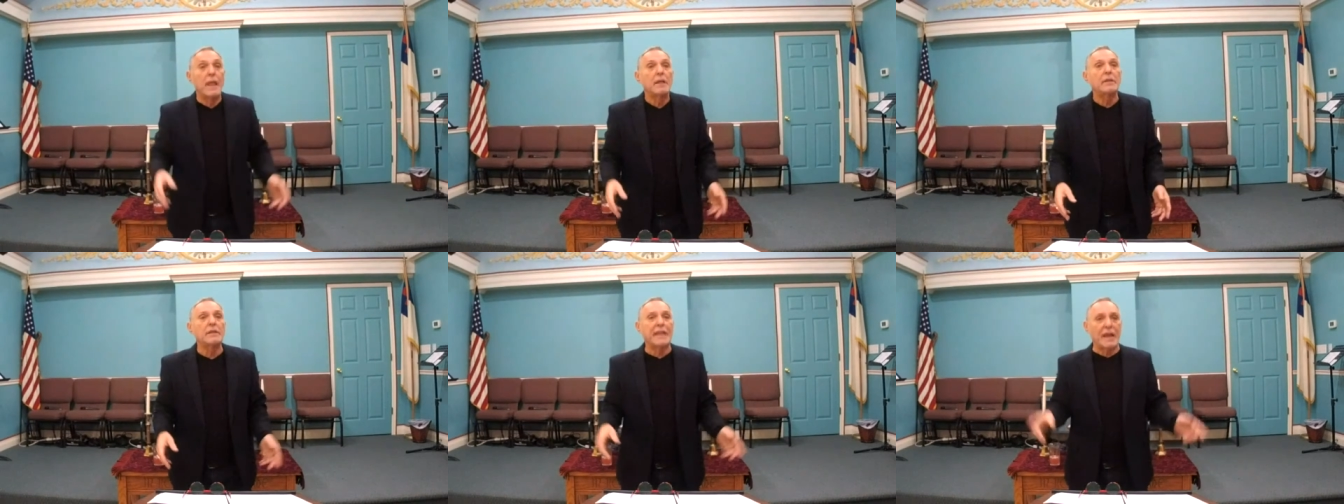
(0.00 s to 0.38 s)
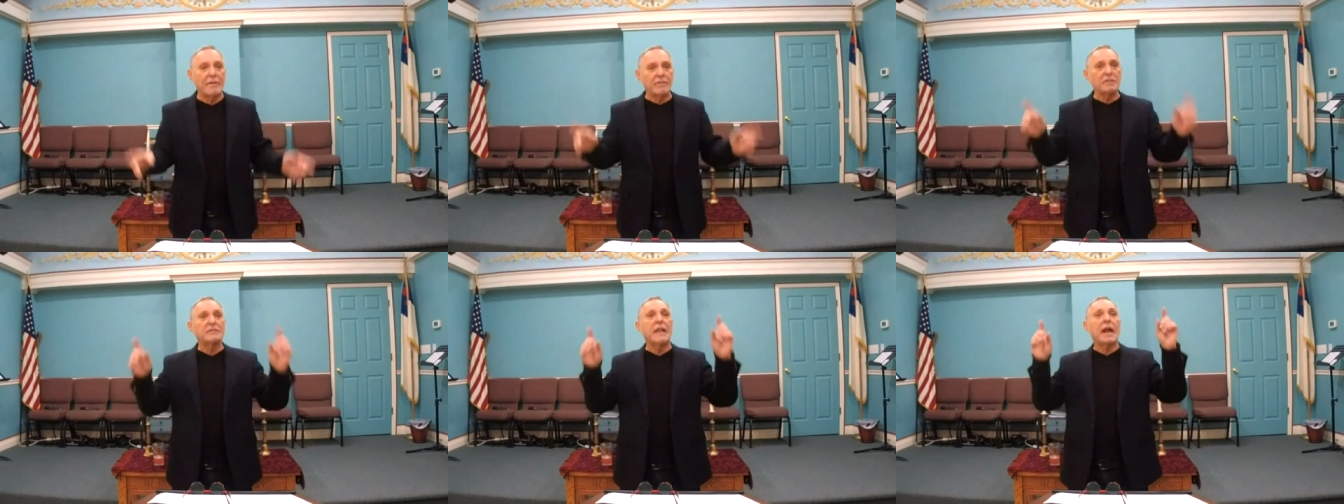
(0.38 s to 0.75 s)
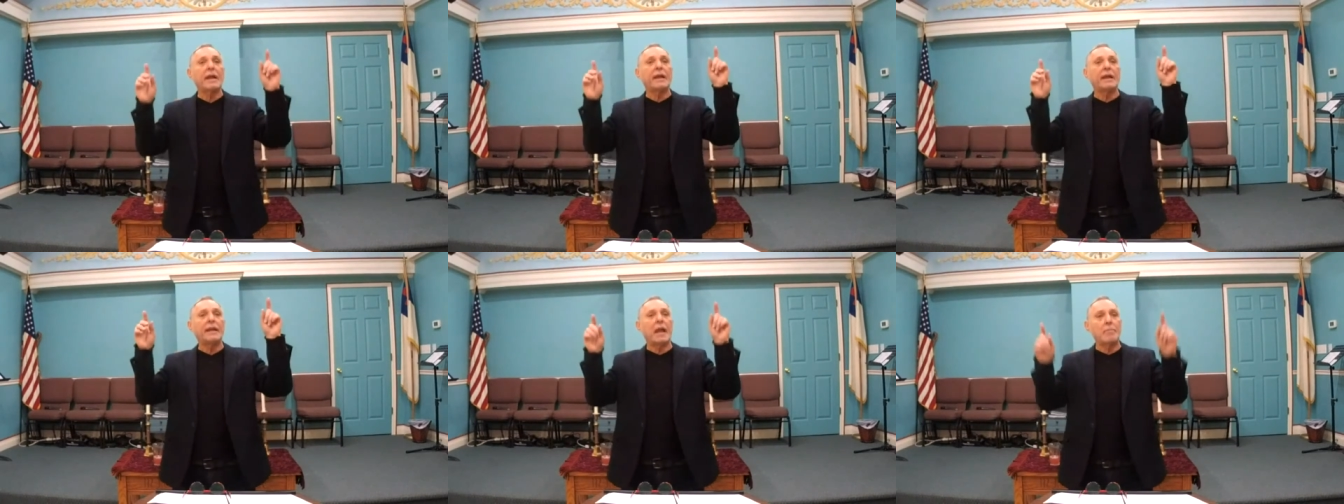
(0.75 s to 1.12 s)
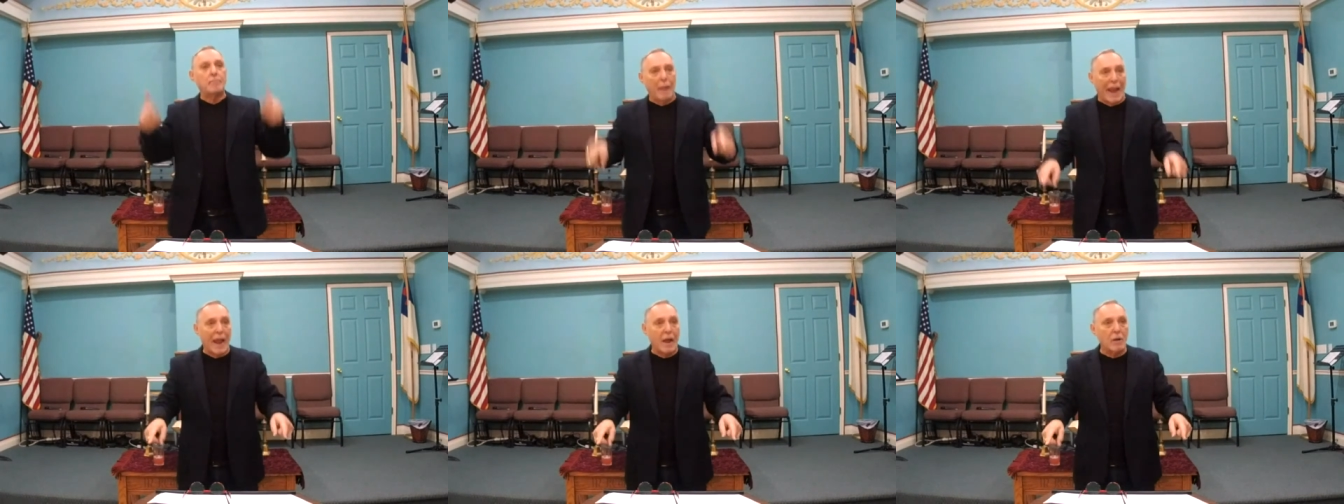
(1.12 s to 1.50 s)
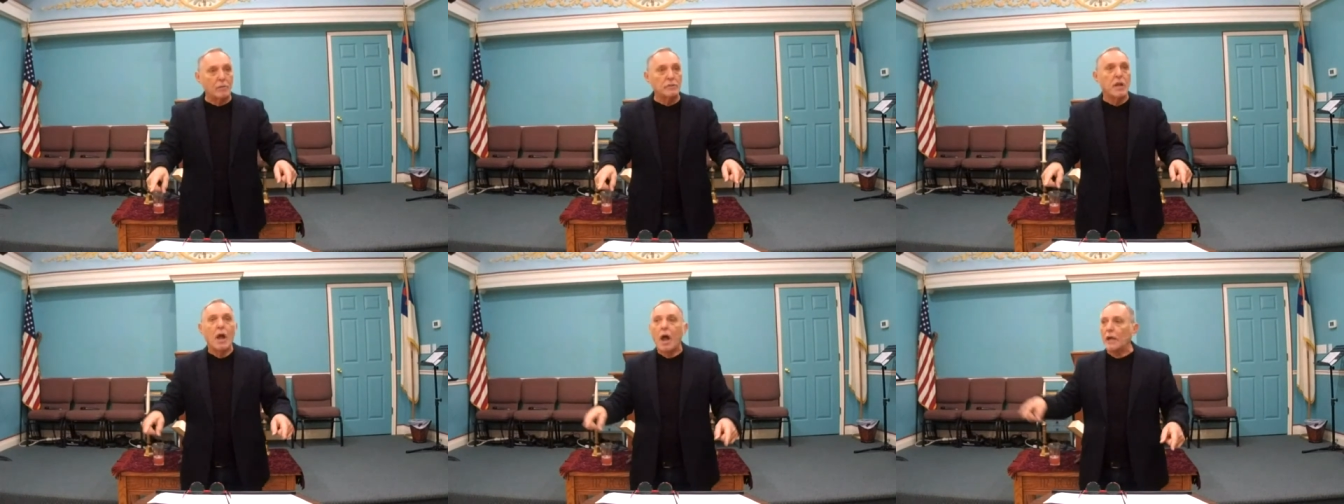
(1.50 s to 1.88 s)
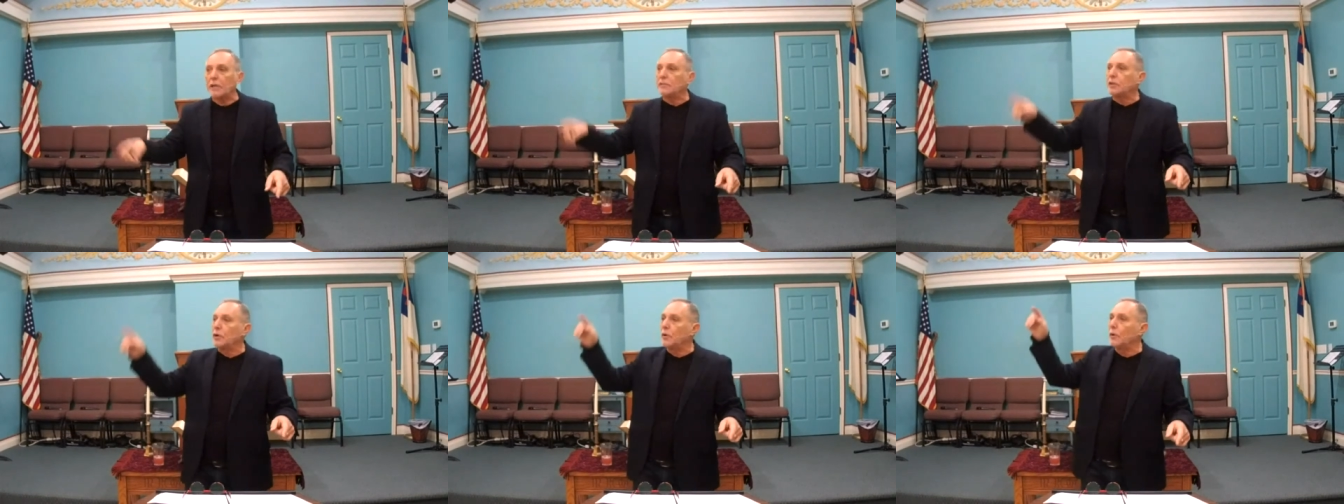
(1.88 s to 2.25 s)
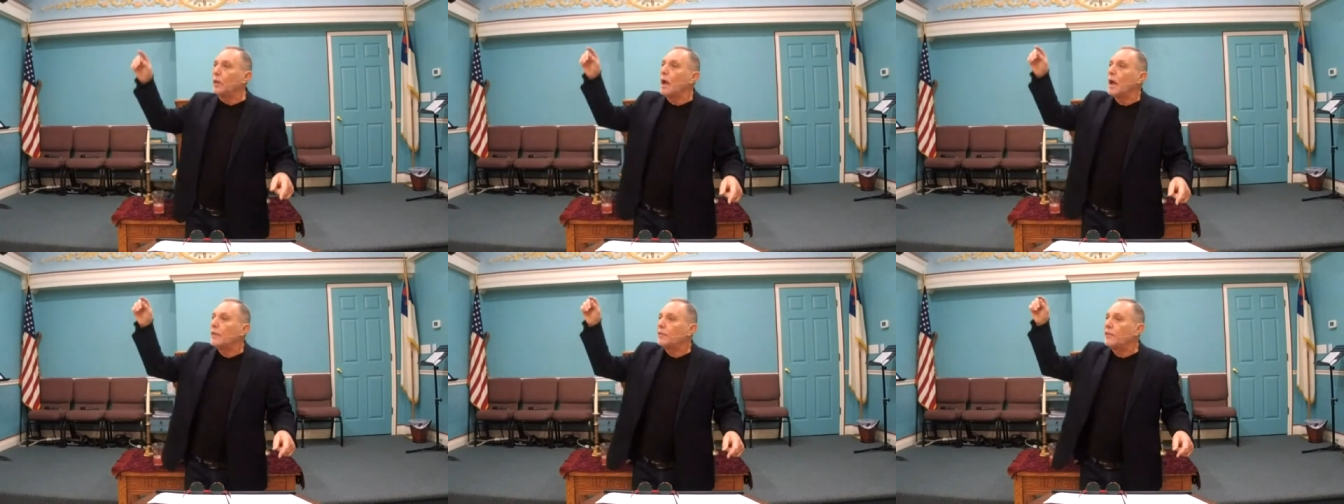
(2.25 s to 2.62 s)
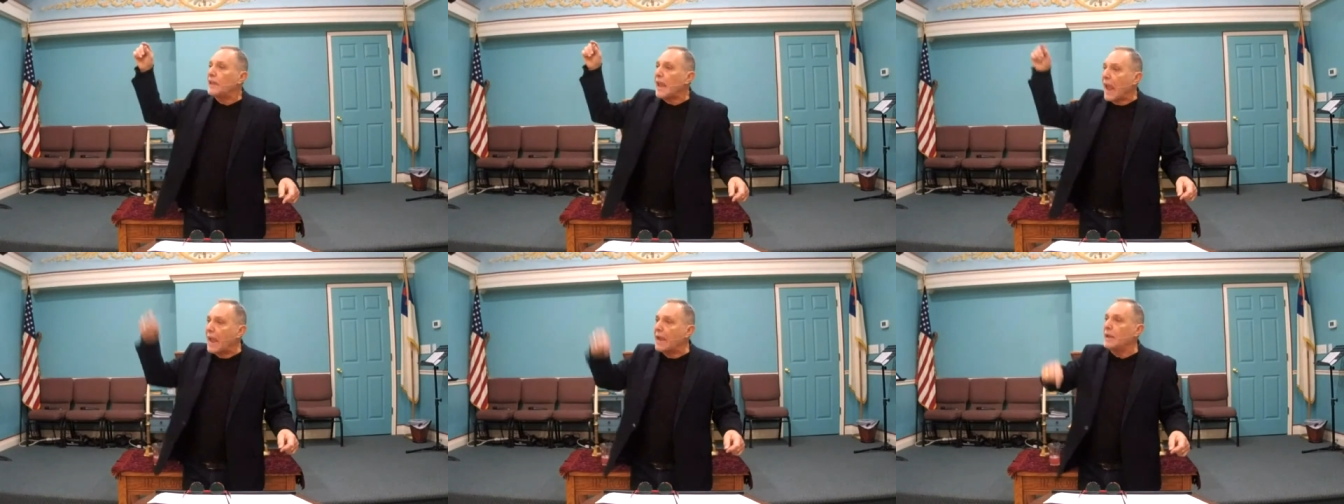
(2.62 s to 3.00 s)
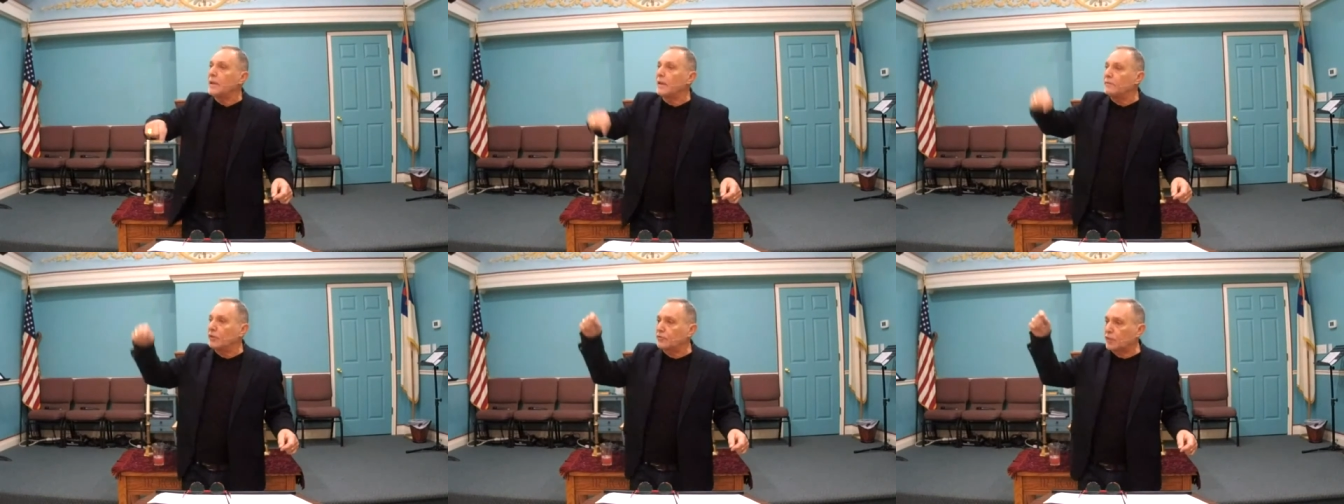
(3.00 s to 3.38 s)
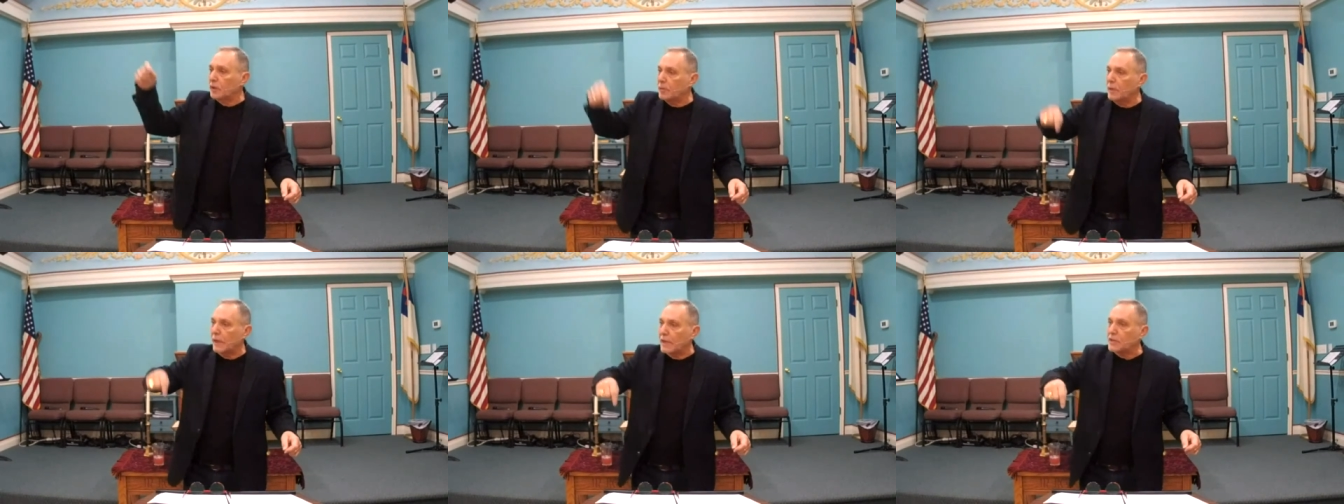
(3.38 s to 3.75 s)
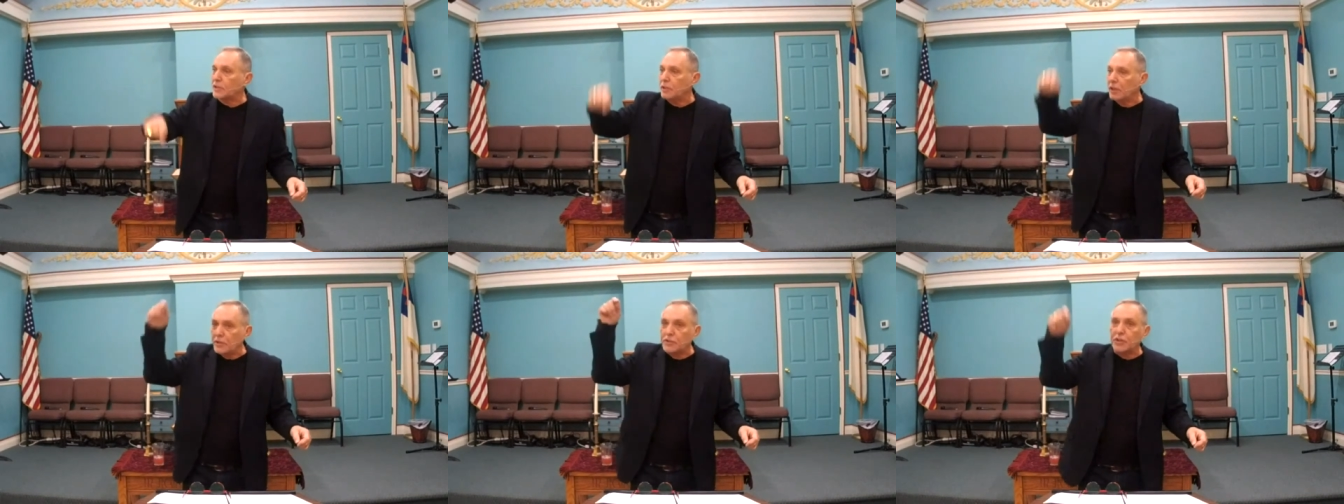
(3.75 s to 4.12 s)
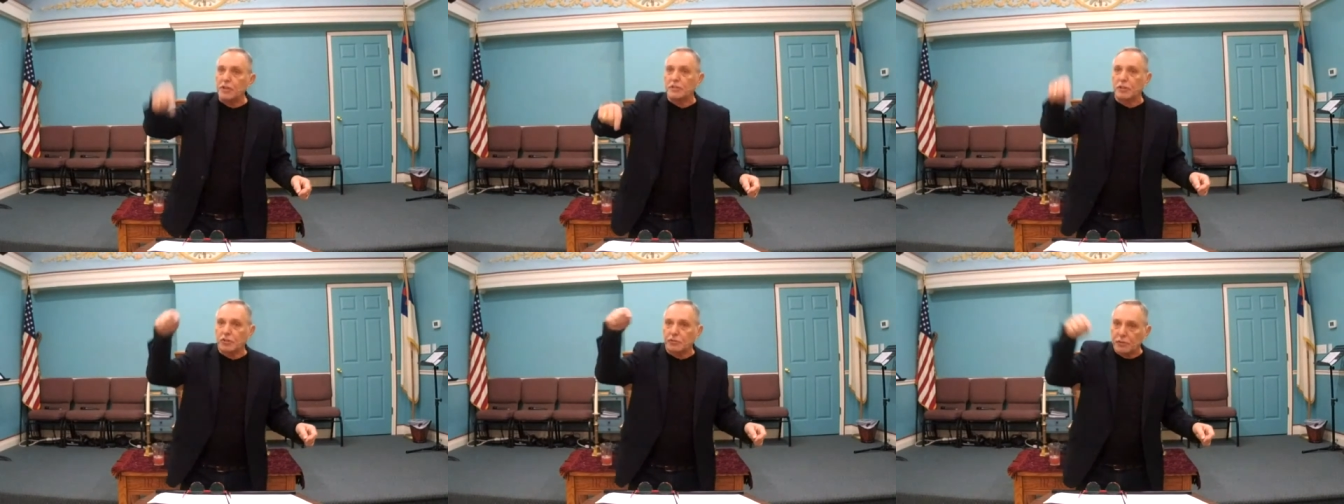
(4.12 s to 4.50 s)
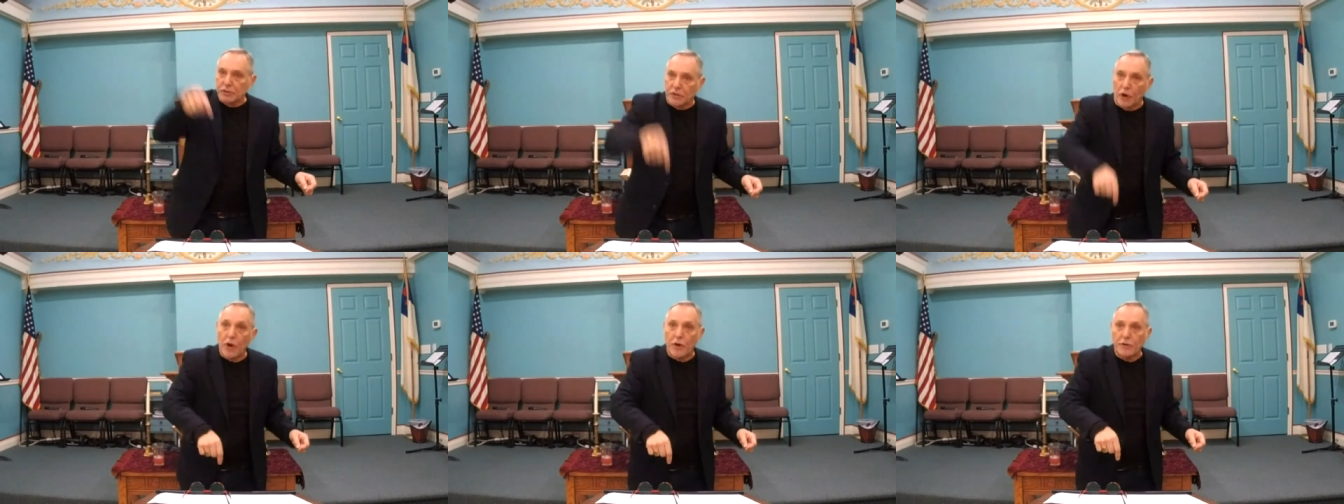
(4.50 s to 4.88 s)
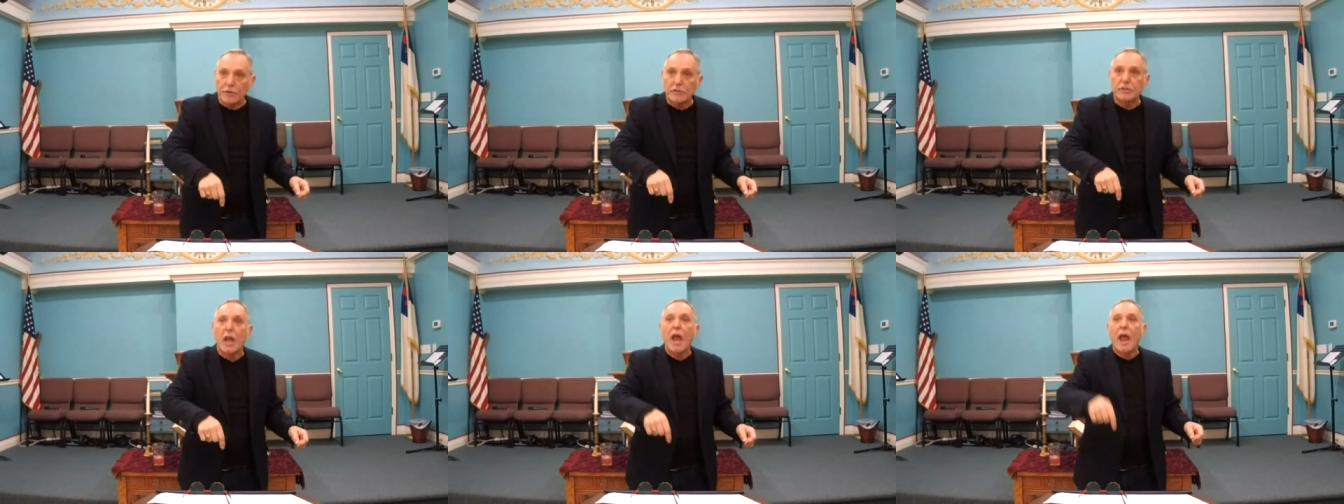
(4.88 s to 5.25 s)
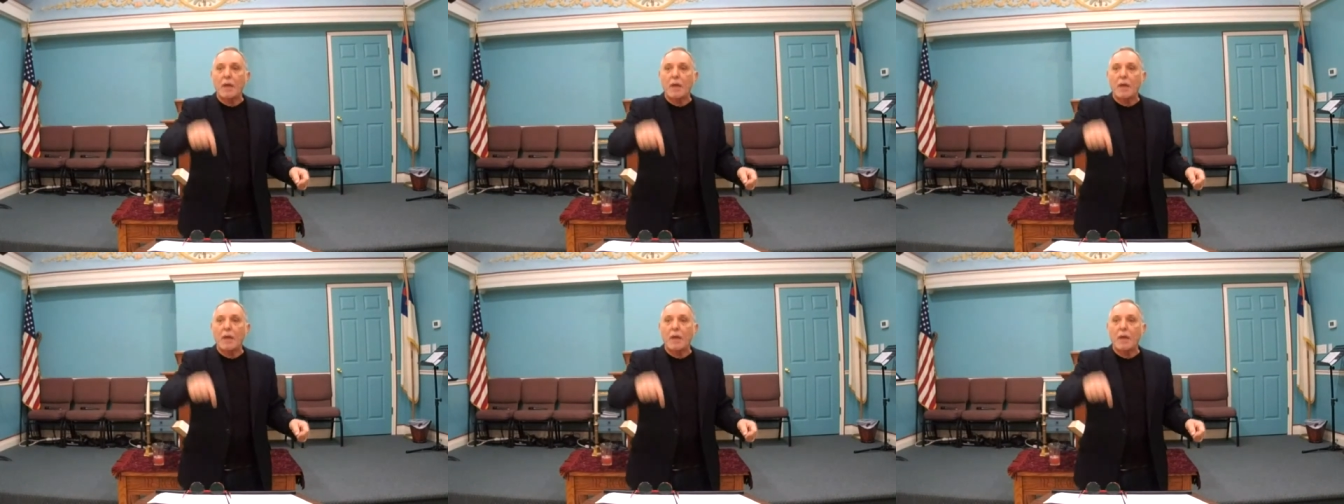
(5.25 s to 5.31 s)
The devil's not going to get bound until the end of the tribulation and Jesus returns.